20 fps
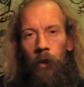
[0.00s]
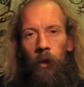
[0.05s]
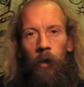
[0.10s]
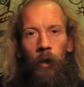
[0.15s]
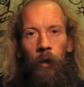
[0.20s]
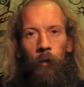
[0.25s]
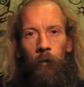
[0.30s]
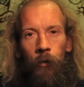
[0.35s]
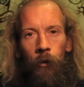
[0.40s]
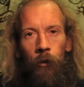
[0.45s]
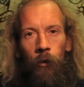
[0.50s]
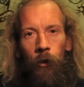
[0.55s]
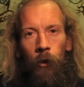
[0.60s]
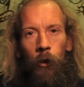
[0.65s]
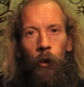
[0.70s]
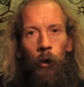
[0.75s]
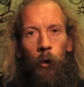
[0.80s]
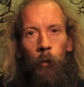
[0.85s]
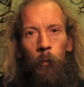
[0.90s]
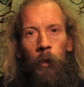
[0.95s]
And if you're a
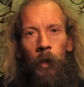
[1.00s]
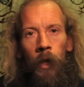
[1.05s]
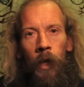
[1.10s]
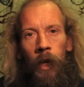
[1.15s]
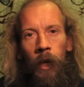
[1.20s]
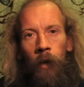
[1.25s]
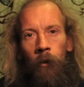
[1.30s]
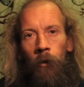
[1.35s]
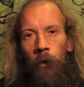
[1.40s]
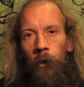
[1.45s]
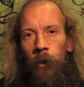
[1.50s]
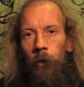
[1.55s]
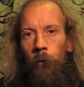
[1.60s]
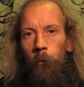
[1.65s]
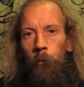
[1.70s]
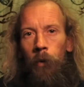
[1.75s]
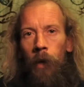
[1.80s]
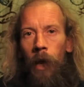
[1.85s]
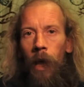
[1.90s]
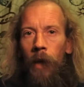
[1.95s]
human here on this
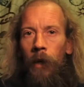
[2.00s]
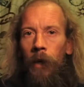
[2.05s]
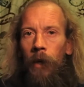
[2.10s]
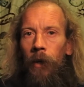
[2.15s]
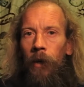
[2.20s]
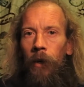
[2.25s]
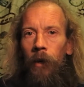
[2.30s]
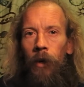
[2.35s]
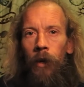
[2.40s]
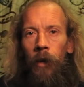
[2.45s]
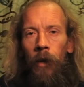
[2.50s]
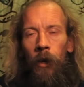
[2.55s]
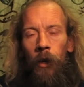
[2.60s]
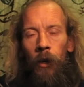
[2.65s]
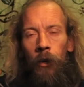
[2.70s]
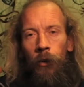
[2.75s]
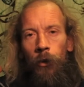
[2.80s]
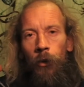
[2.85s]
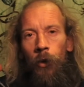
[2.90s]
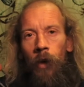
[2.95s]
planet
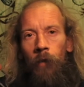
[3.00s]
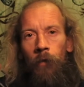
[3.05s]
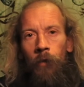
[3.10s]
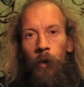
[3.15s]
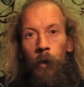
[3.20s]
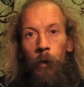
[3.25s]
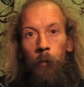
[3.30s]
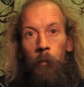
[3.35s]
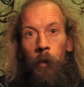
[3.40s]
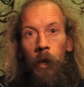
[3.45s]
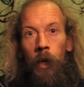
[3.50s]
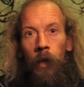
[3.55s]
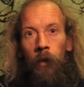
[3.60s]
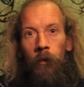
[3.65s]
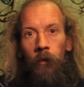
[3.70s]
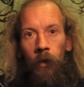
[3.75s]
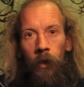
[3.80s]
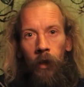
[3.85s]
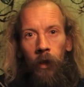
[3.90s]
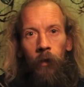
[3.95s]
and you have the
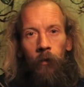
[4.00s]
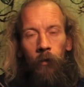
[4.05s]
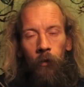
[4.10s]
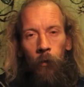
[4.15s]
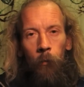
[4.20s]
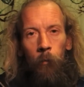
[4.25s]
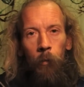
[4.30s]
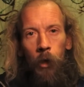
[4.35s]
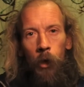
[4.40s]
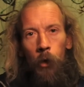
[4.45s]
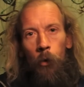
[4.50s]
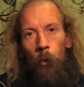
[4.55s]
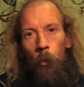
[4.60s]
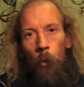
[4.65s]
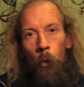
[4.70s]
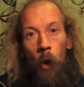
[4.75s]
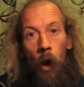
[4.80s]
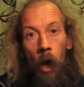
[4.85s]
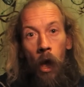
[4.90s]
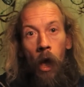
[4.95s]
ability to be
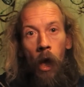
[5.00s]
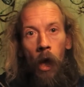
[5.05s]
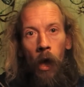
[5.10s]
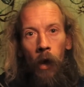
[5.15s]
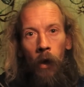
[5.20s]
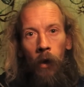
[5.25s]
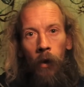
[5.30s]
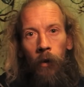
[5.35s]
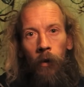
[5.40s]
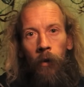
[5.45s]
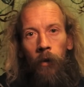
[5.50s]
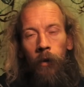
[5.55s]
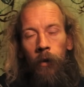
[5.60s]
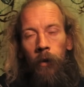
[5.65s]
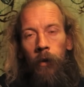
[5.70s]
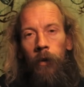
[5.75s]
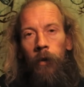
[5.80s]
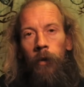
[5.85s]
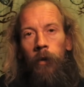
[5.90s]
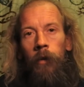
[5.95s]
aware,
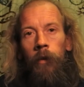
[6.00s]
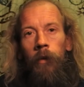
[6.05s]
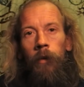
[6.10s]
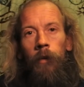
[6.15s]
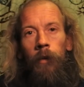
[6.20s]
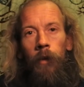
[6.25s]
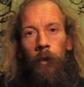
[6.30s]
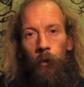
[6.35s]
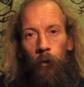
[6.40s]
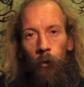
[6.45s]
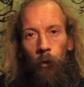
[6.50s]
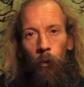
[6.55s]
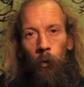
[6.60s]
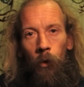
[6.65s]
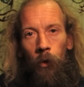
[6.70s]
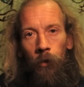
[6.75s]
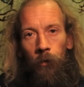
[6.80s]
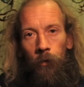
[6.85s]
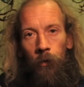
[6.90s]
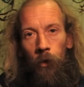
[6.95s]
then you're
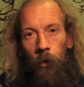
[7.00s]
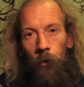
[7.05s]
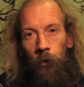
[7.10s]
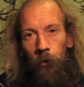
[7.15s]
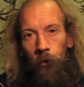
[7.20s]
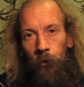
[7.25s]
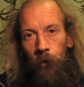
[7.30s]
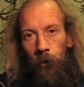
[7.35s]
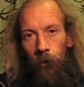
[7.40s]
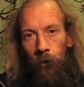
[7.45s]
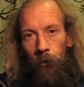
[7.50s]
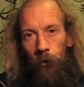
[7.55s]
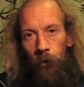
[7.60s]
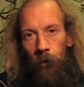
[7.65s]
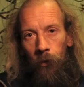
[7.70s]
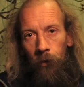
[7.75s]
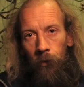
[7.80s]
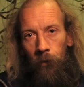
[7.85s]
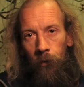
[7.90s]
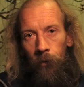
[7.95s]
one of God's children.